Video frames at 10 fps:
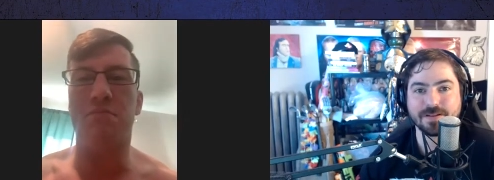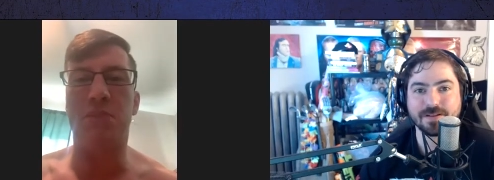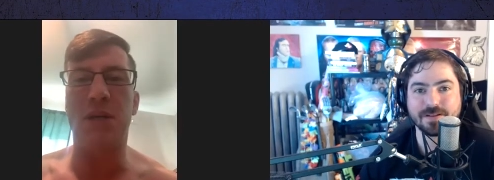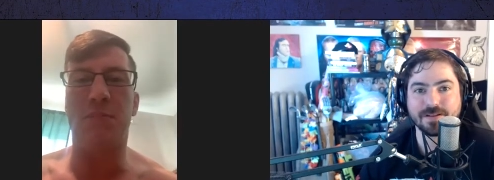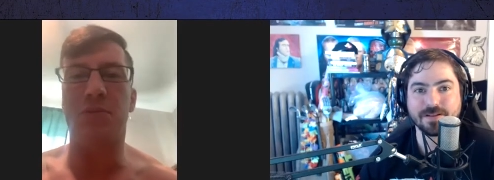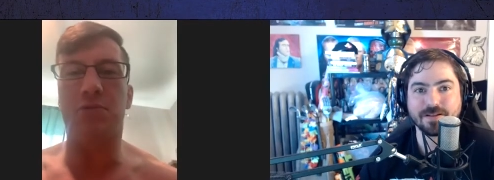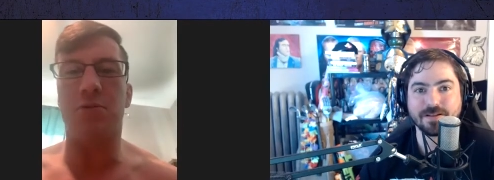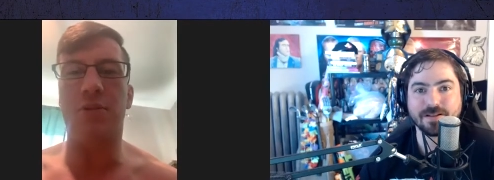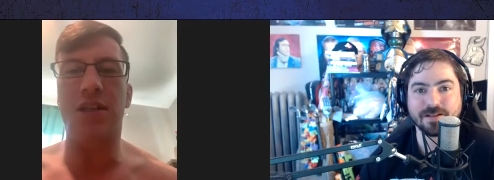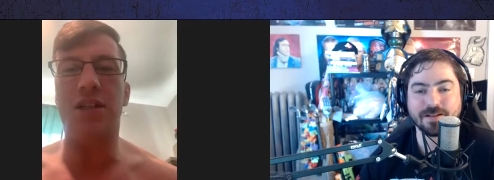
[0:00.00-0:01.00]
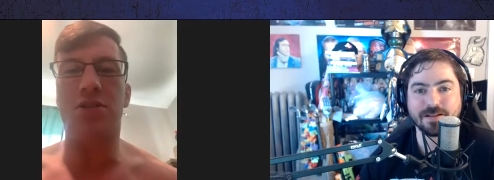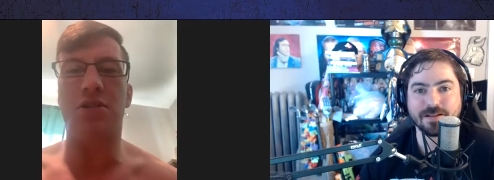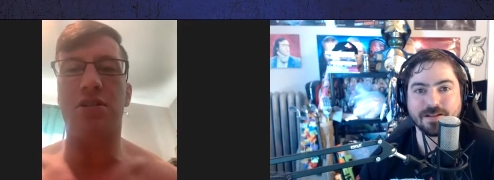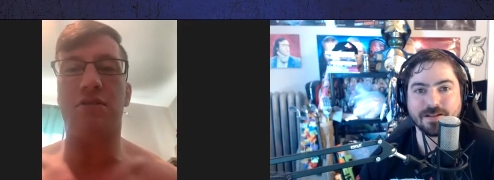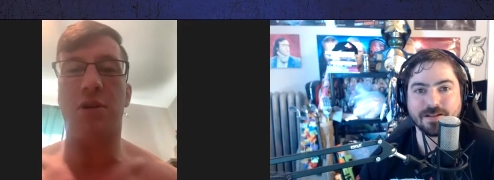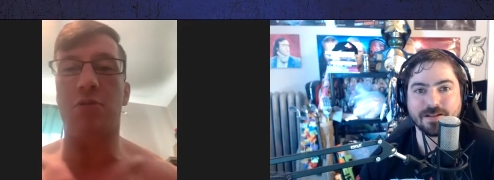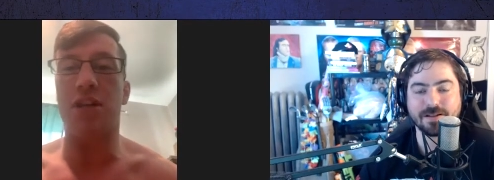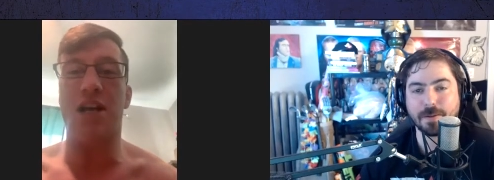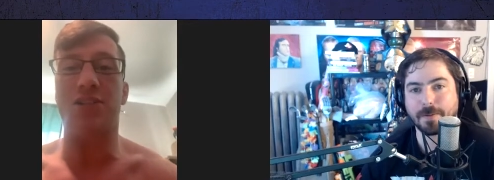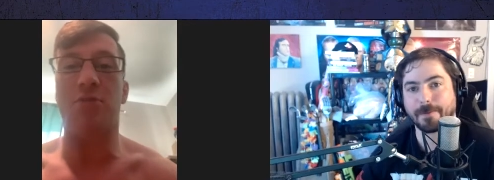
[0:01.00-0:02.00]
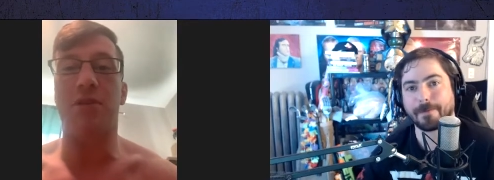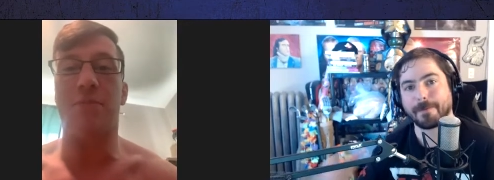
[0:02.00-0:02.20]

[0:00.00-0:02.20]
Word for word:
Speaker 1: people were really enjoying us. We're like, when do you guys open